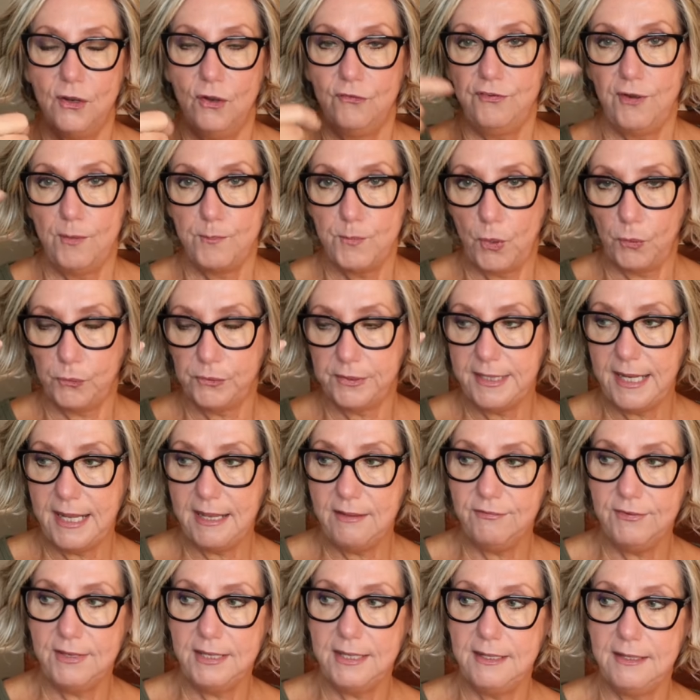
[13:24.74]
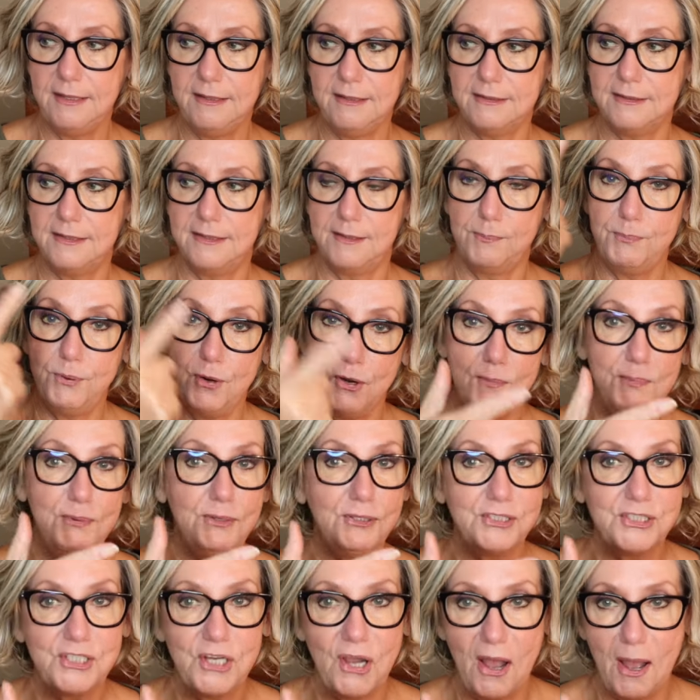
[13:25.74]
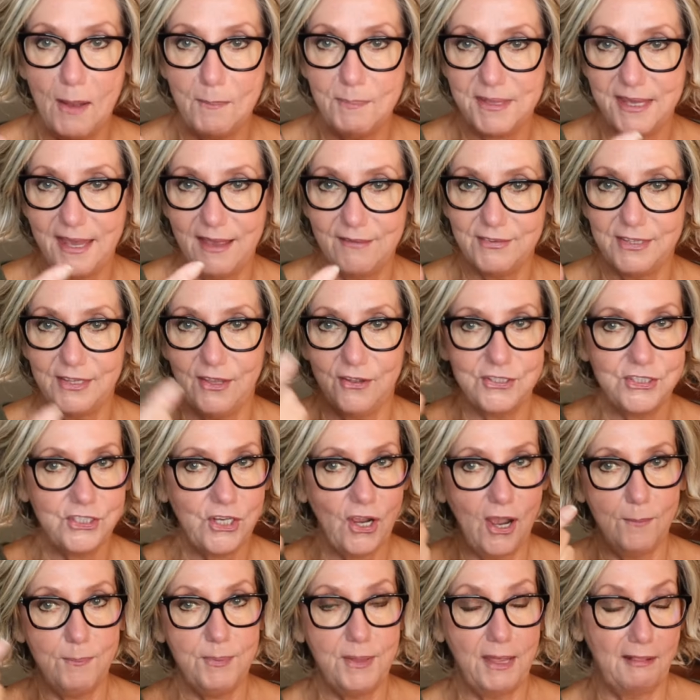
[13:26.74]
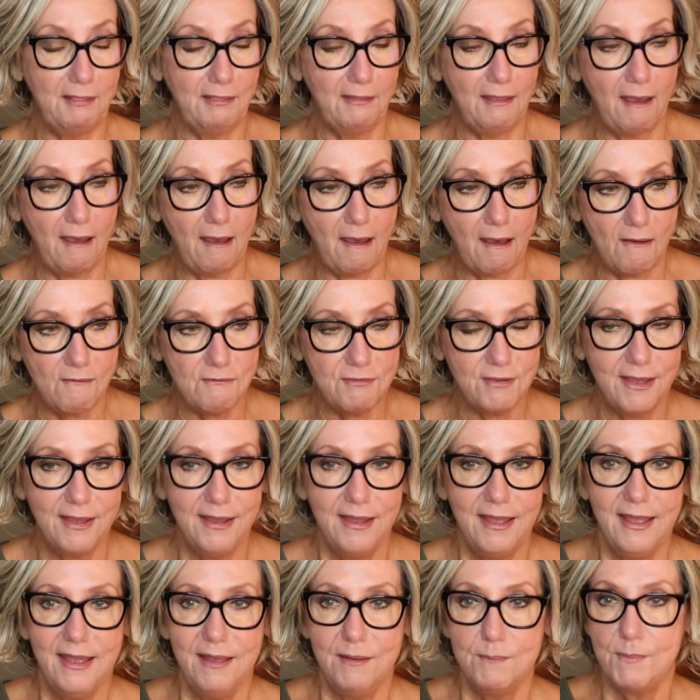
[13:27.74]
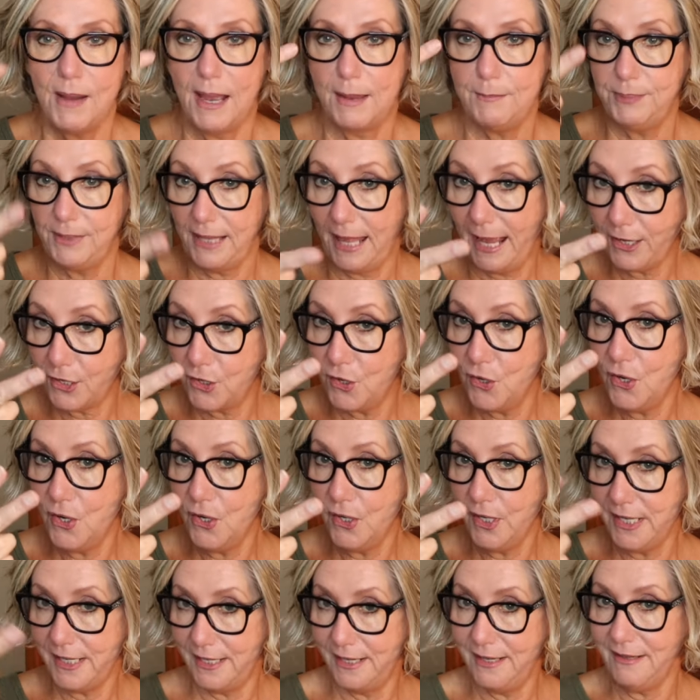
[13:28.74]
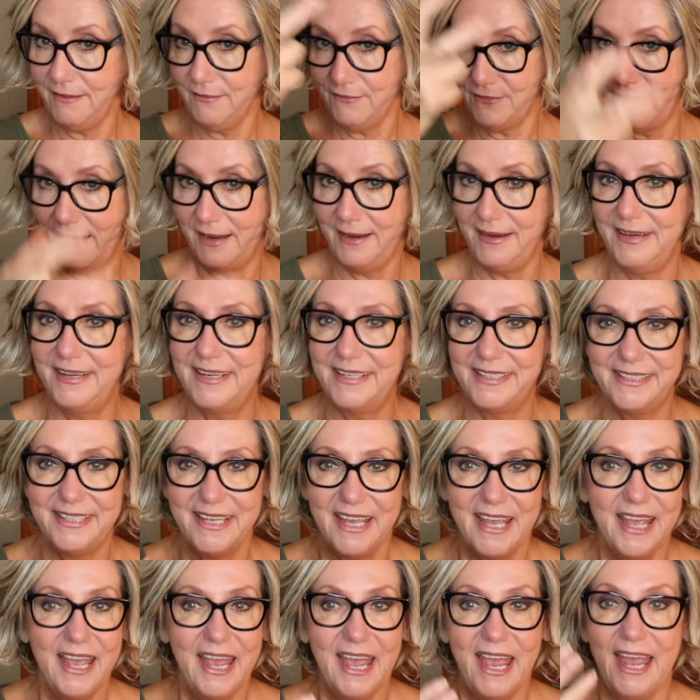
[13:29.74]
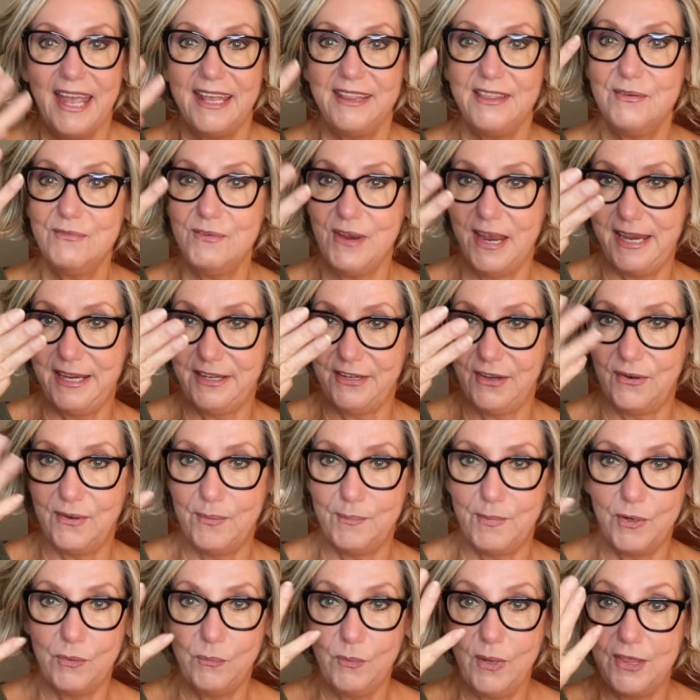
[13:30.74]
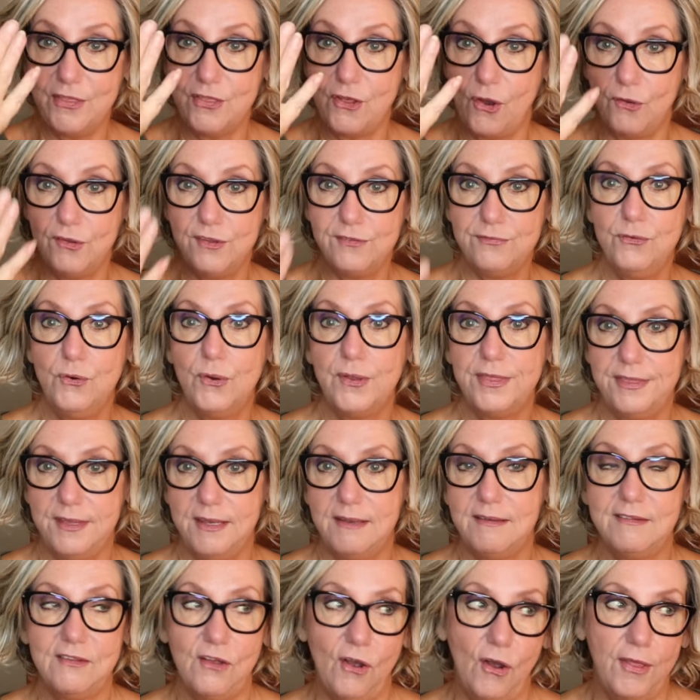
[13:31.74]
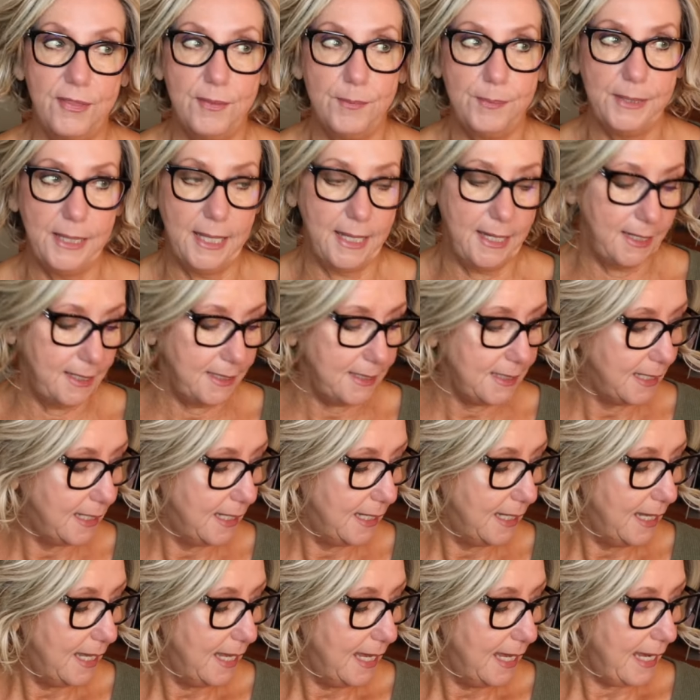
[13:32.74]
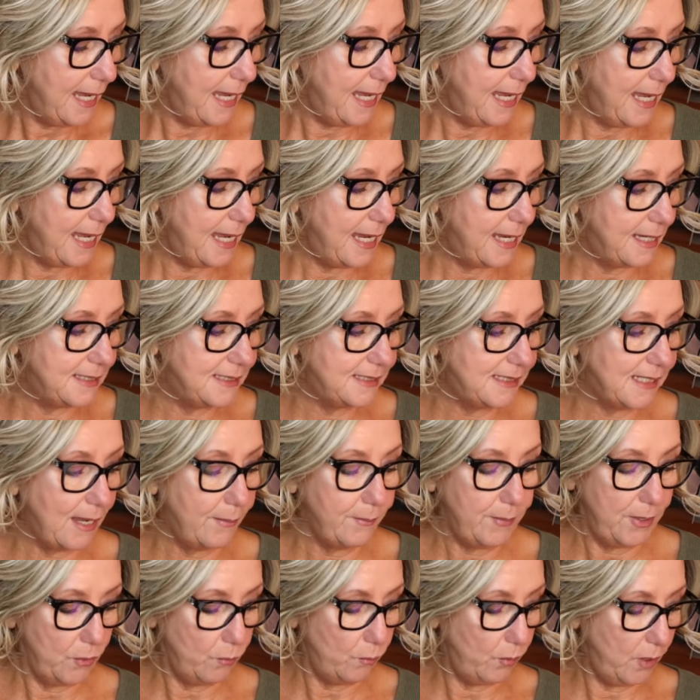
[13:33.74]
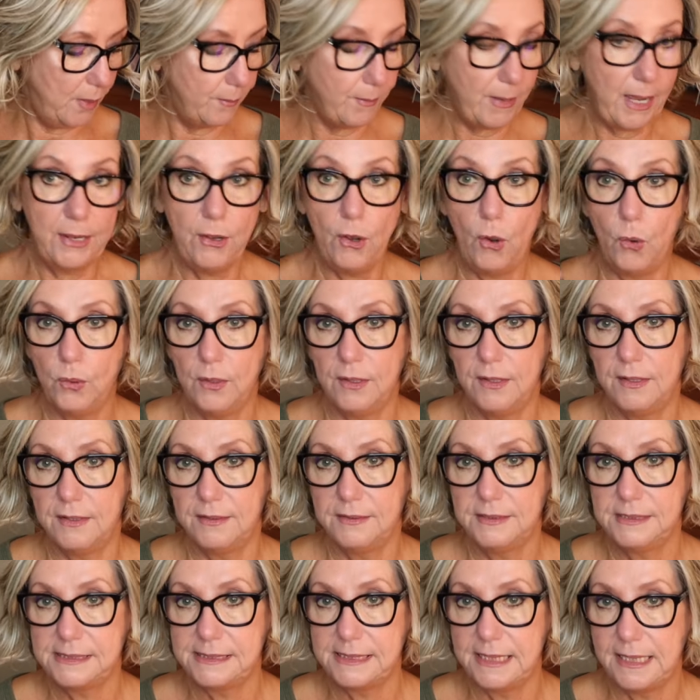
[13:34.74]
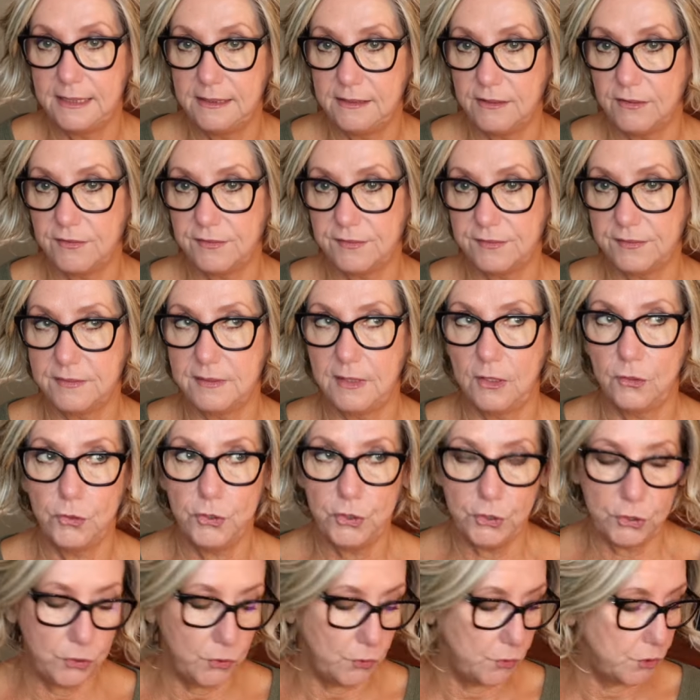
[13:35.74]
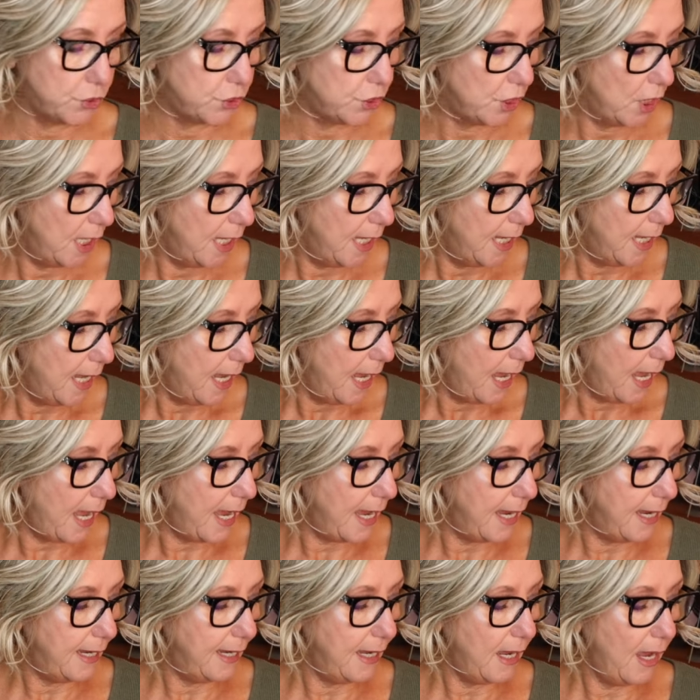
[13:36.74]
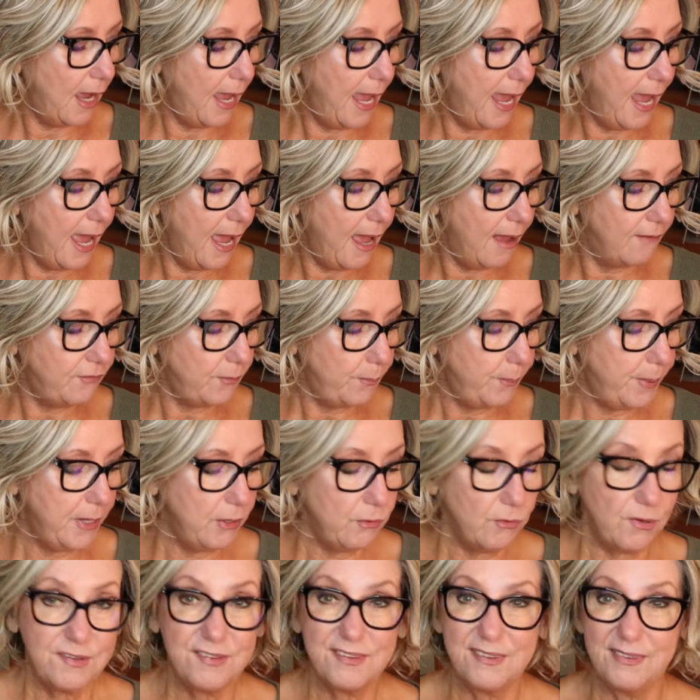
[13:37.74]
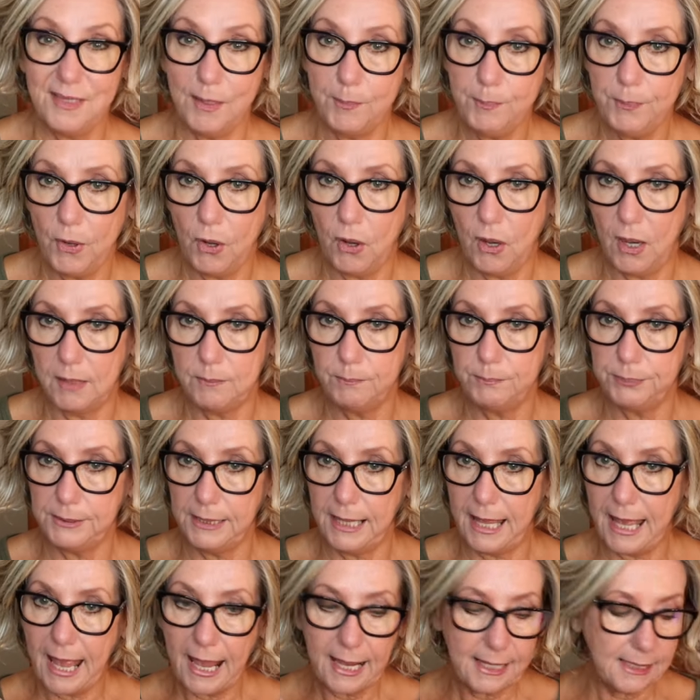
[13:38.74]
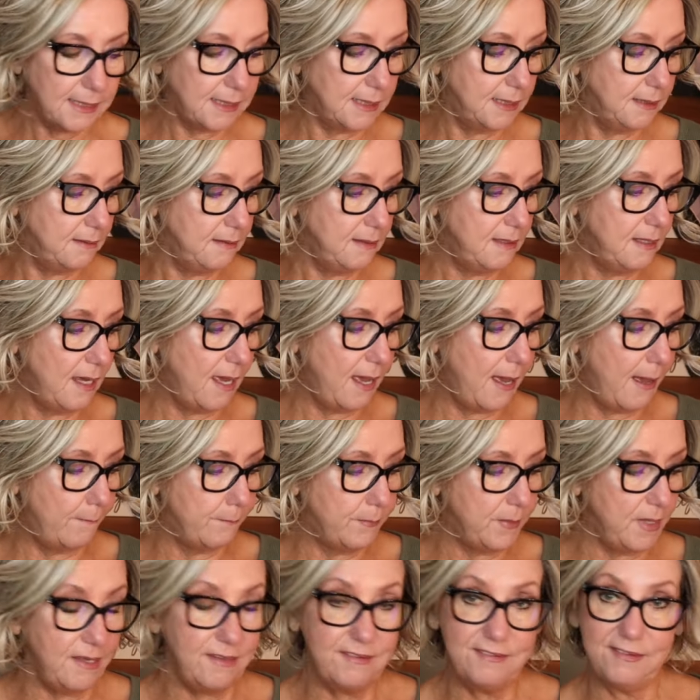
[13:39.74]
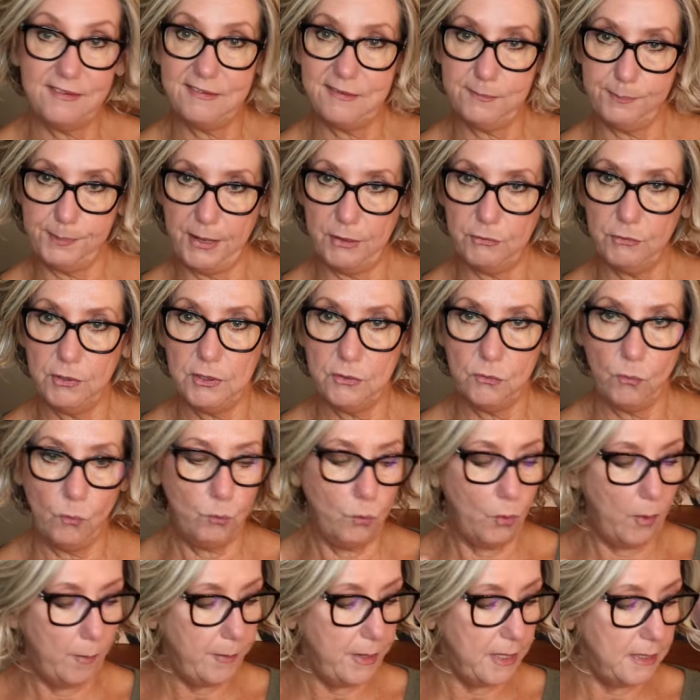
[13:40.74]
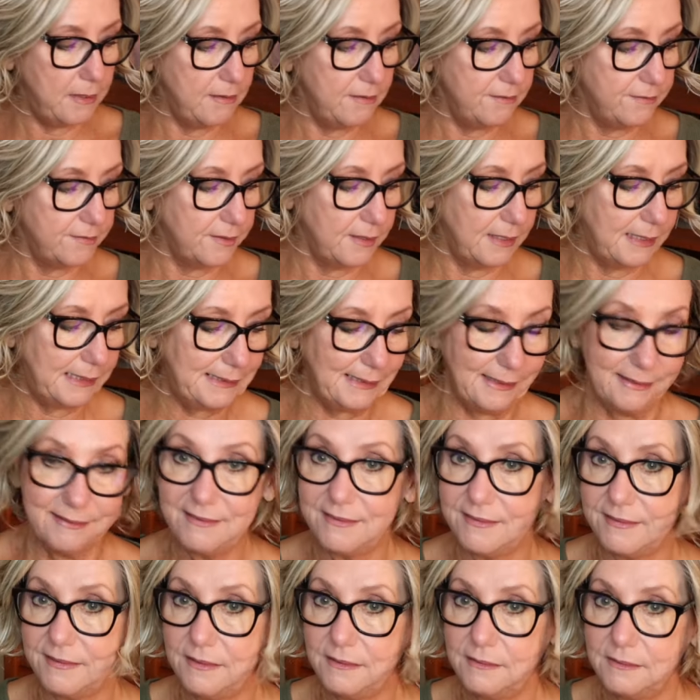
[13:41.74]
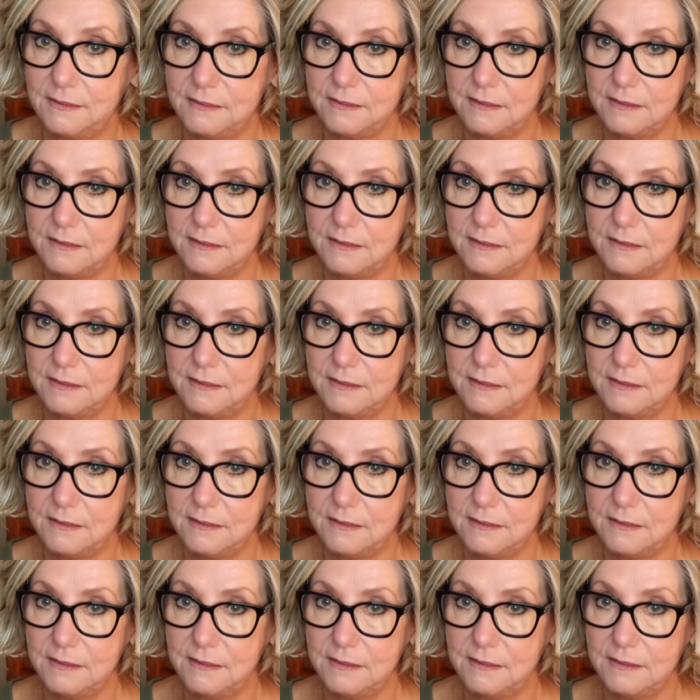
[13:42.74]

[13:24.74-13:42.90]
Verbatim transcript: from Old Navy, the purple top, the Avalon top that I love, my black hoodie, right, and the raincoat. I'm gonna wear those four things on the plane, and I'm gonna wear my Hoka sneakers. They're huge. I have a pair of slip-on black um, Easy Spirit women's glitz.